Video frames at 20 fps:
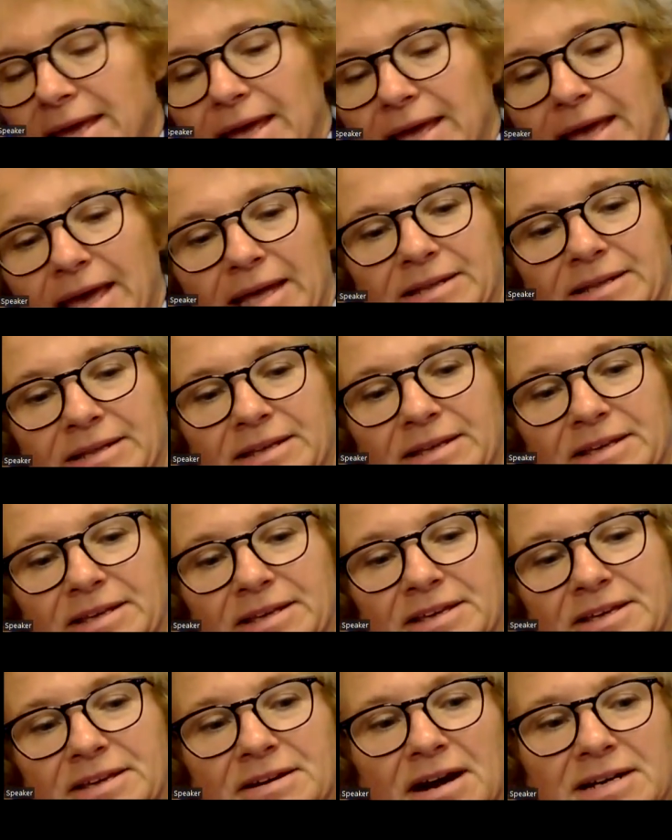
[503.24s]
And here
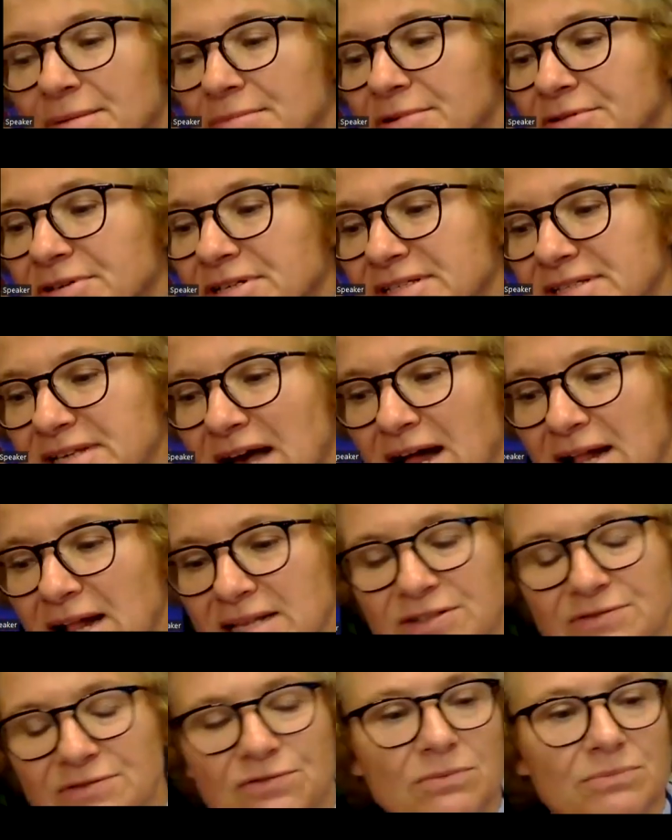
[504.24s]
are some
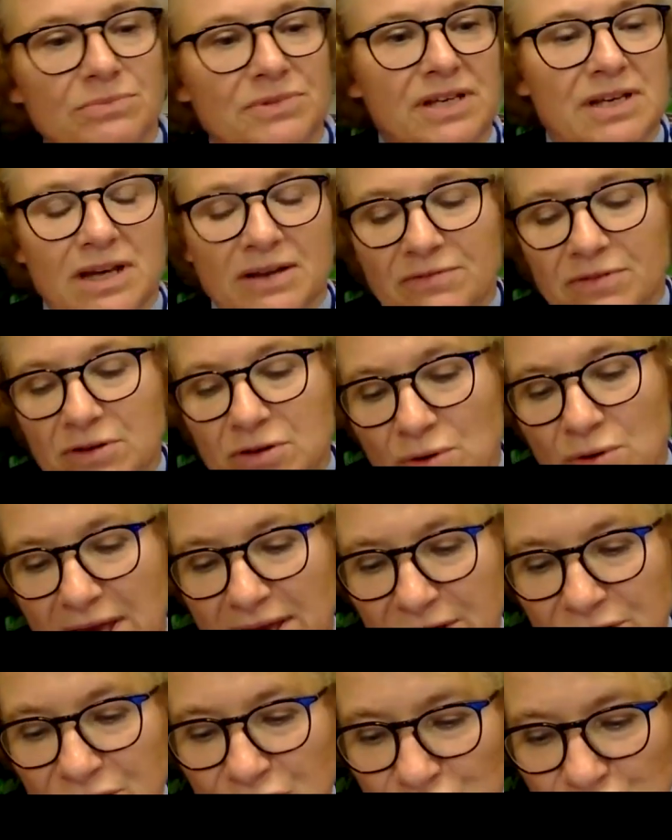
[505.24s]
results from the
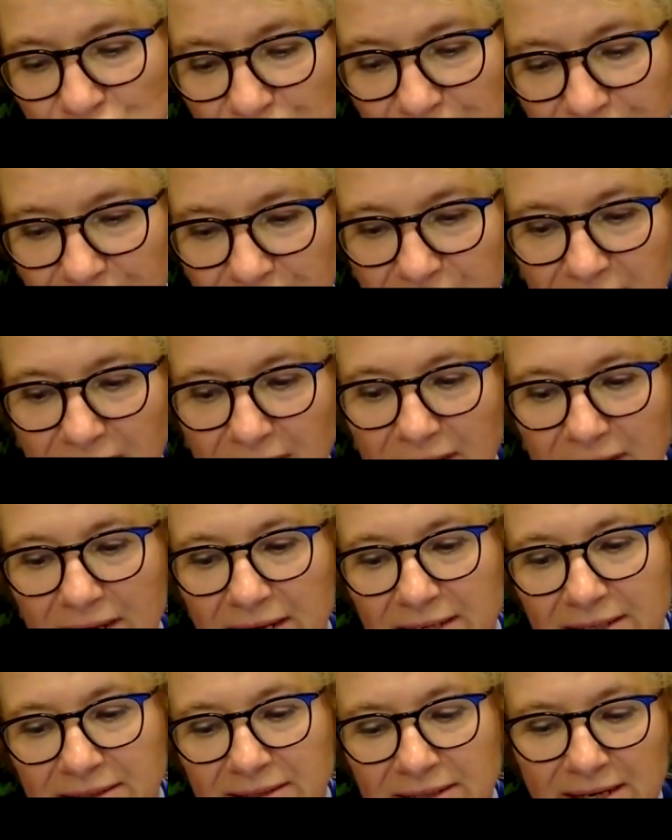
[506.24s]
evaluation.
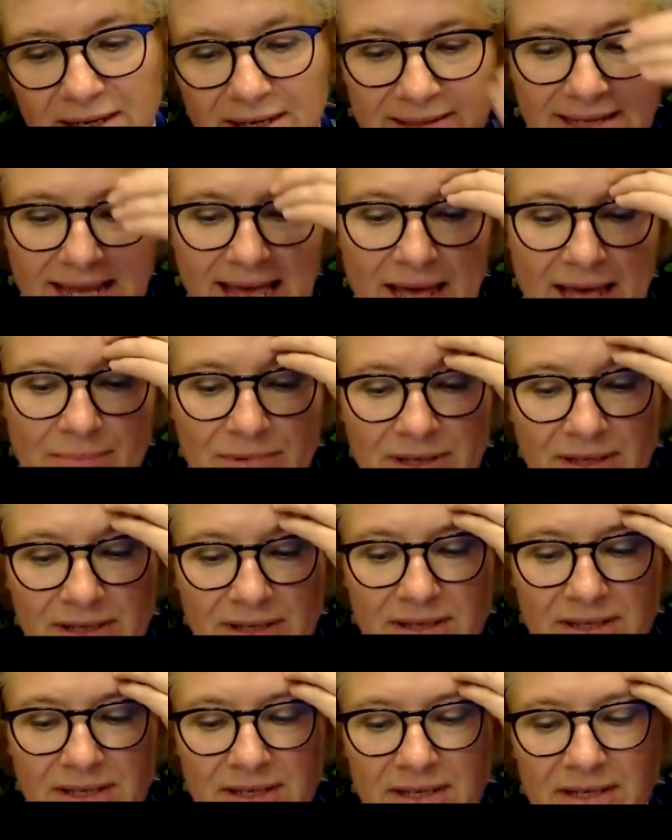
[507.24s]
In the academic
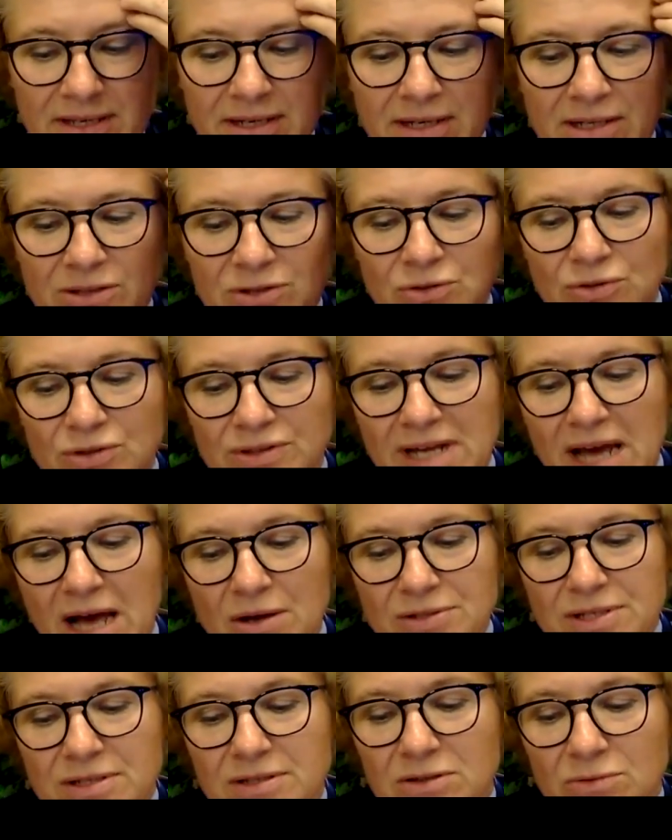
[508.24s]
year
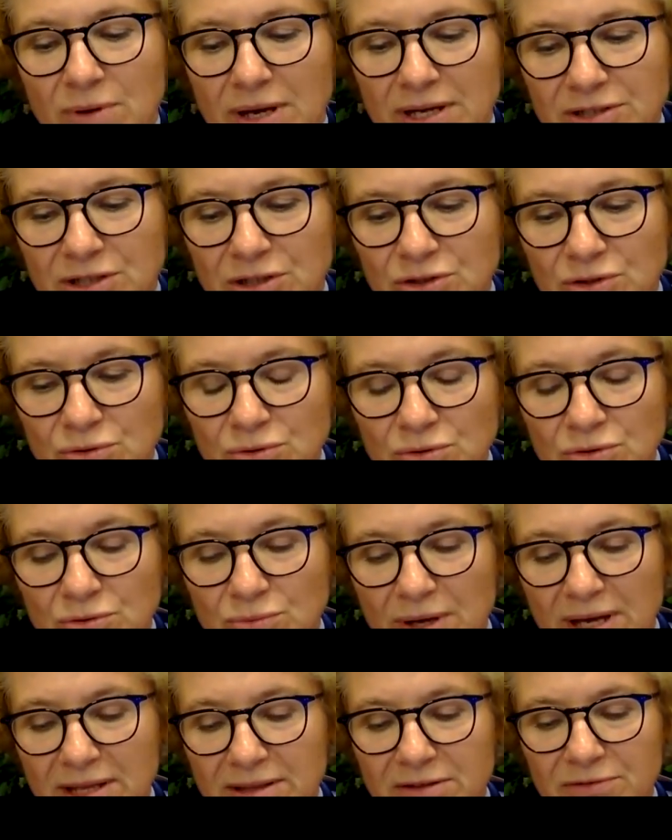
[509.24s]

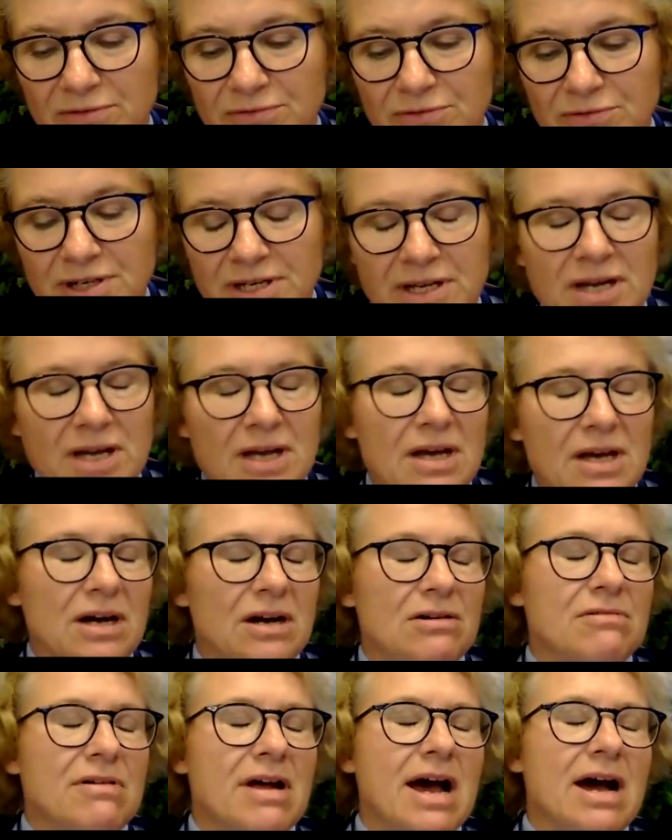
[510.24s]
2022-23,
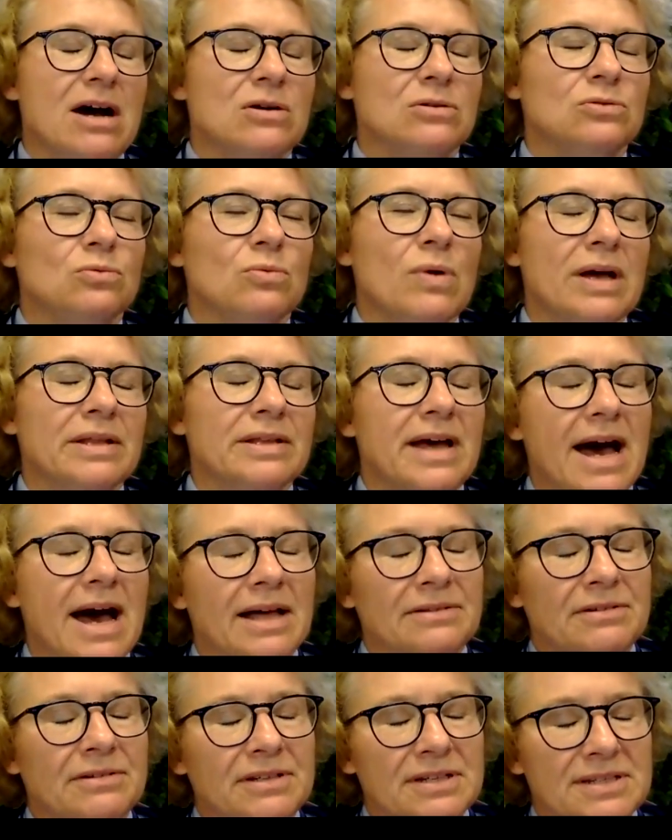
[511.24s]
around
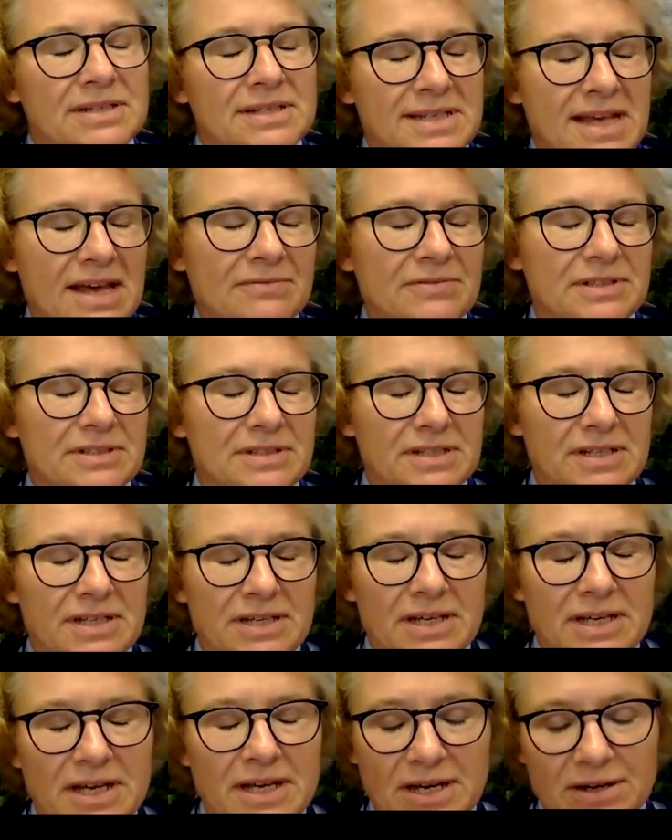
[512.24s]
170
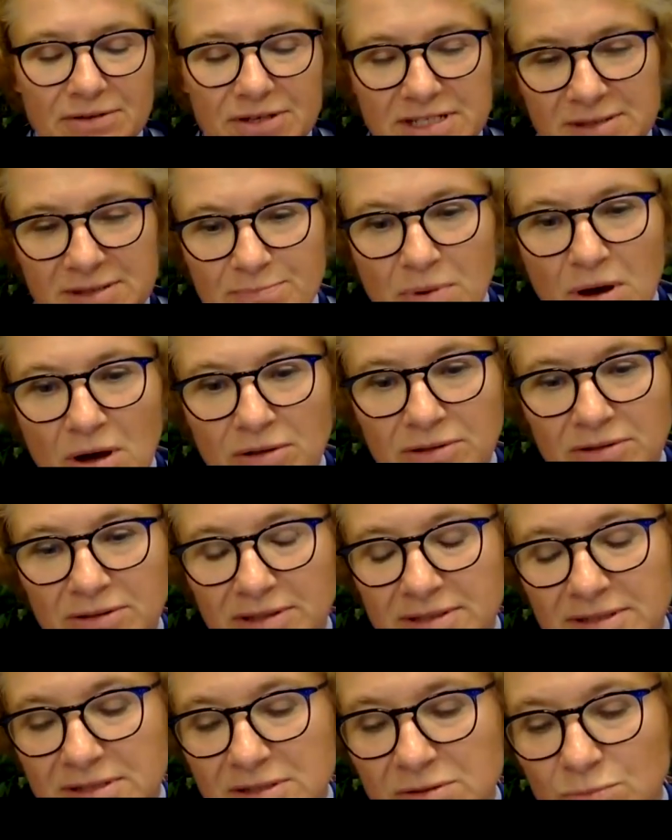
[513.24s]

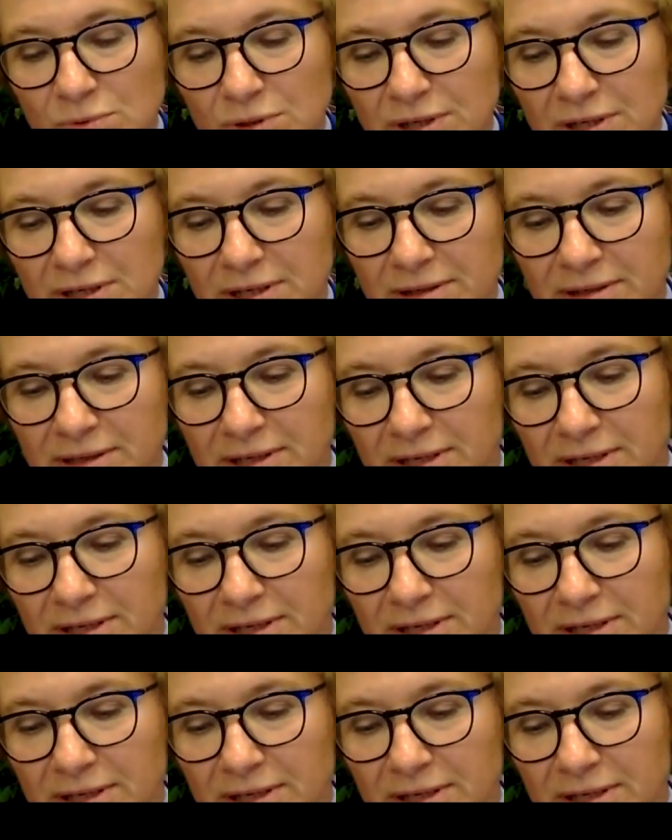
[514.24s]
respondents were